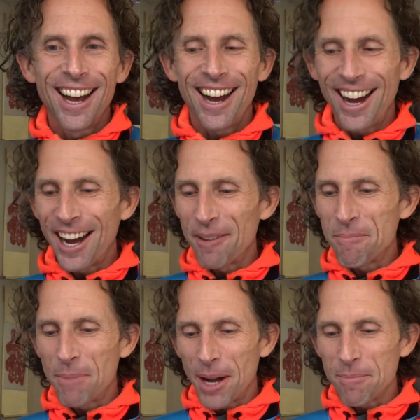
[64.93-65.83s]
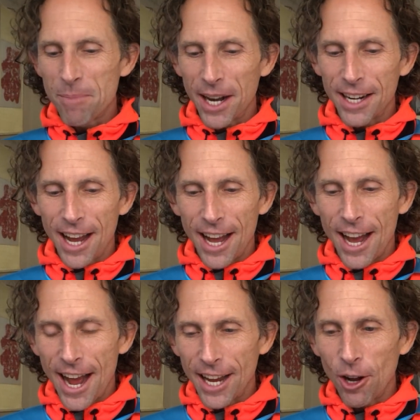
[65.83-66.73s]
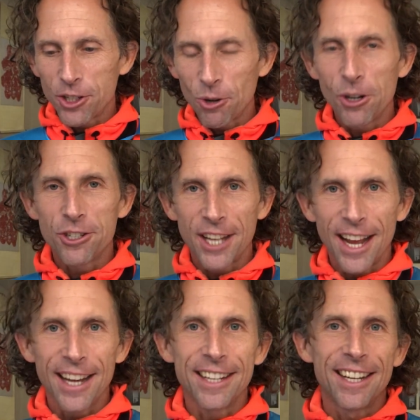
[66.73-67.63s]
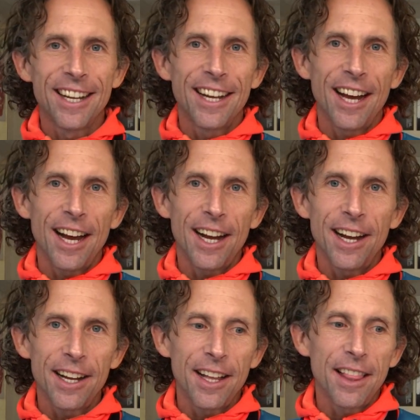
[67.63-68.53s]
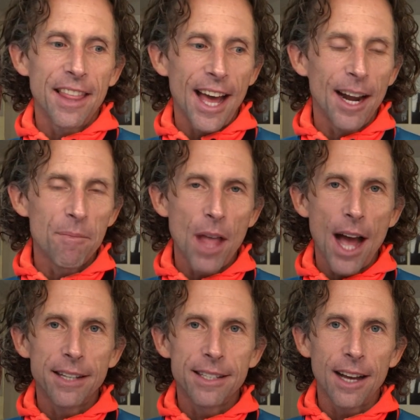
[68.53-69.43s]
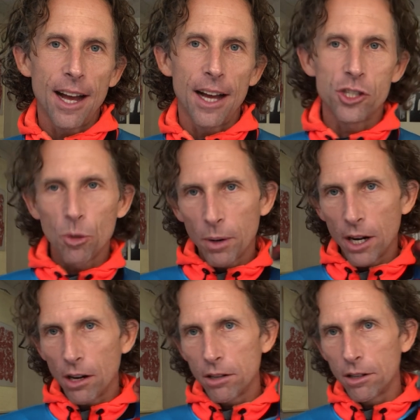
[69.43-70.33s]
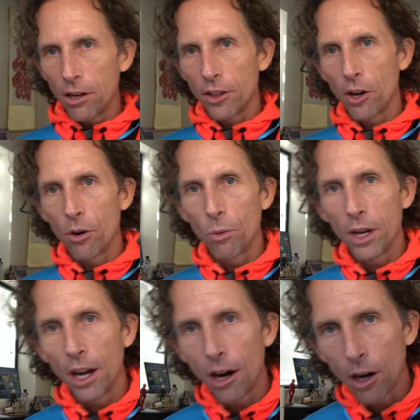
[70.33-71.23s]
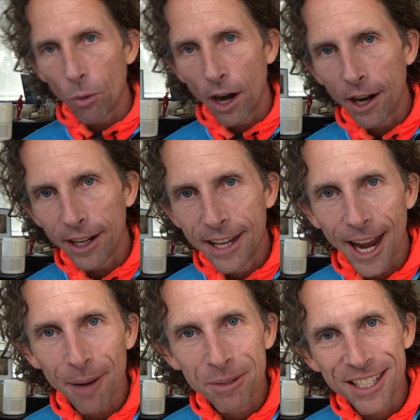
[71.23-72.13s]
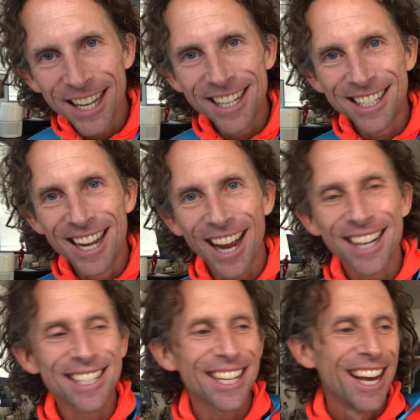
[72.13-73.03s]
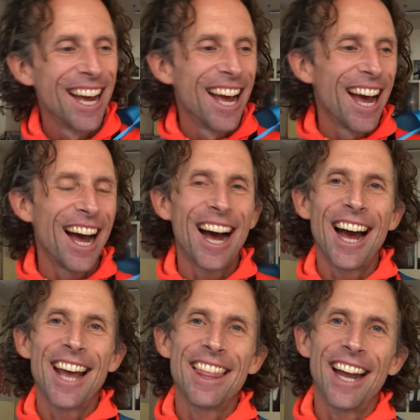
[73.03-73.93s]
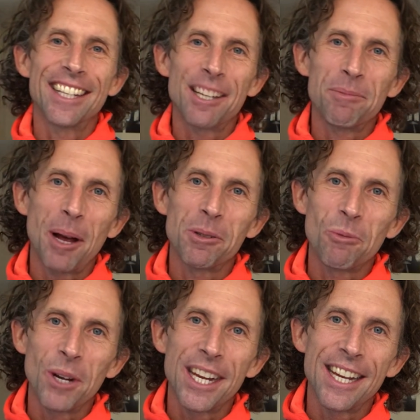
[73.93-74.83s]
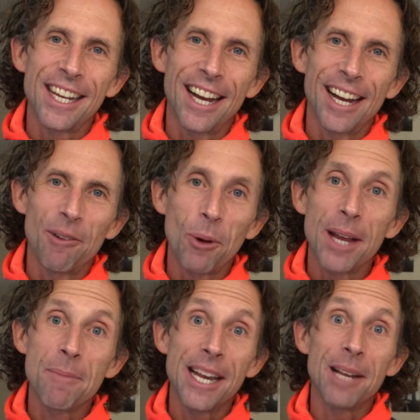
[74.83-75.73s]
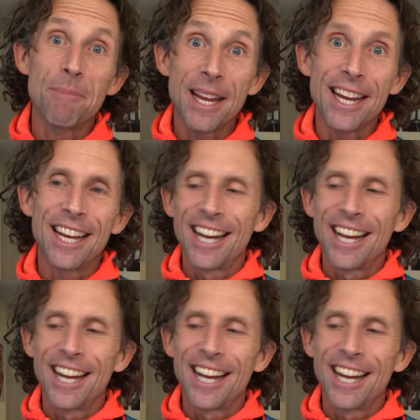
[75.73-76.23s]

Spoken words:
But I also understand that I'm not a superhero, although we are wearing capes these days, and that sometimes we meaning me,